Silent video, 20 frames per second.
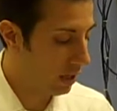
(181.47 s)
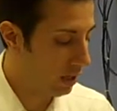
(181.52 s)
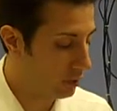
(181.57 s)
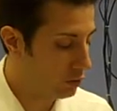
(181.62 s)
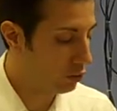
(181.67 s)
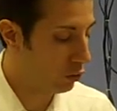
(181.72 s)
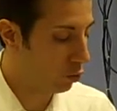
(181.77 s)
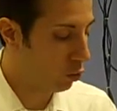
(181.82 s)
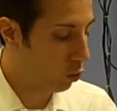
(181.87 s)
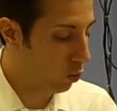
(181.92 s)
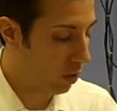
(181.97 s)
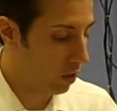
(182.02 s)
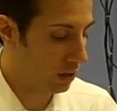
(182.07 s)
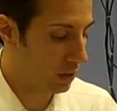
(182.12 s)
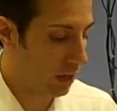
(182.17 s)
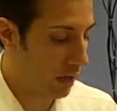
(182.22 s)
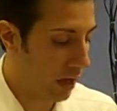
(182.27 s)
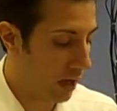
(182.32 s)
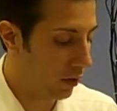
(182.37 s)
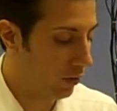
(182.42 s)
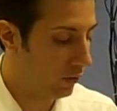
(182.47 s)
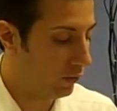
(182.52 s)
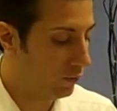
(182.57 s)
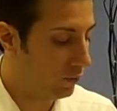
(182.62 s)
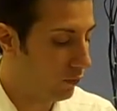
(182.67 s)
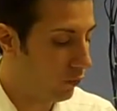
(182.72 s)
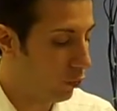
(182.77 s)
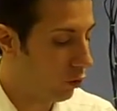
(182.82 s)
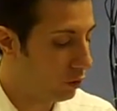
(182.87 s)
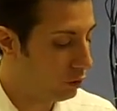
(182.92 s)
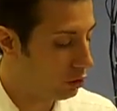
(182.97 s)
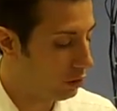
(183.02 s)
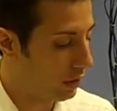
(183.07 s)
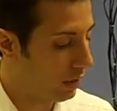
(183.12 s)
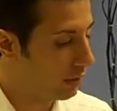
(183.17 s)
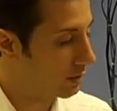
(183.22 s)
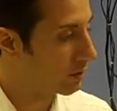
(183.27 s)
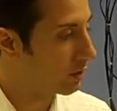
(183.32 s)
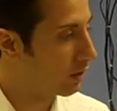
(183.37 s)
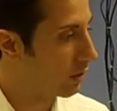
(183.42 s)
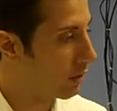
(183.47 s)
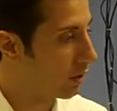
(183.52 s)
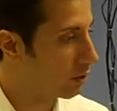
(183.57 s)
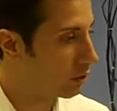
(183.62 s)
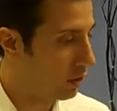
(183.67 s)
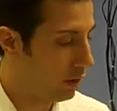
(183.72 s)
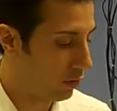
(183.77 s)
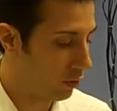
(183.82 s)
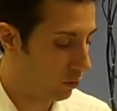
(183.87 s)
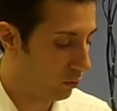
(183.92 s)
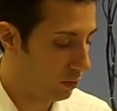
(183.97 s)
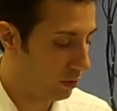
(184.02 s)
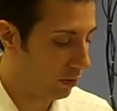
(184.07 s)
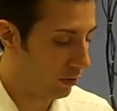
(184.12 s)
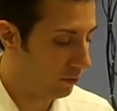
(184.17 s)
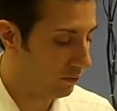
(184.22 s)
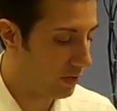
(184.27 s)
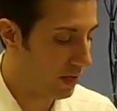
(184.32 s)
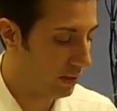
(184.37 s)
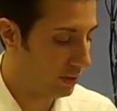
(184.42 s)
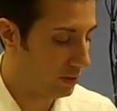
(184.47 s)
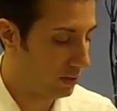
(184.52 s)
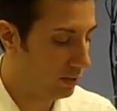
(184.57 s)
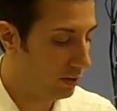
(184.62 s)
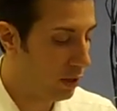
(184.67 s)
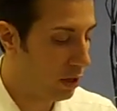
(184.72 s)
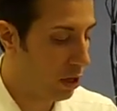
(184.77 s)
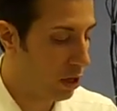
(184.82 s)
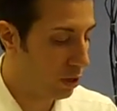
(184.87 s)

it's a 1 out of 4 chance that the child will be affected,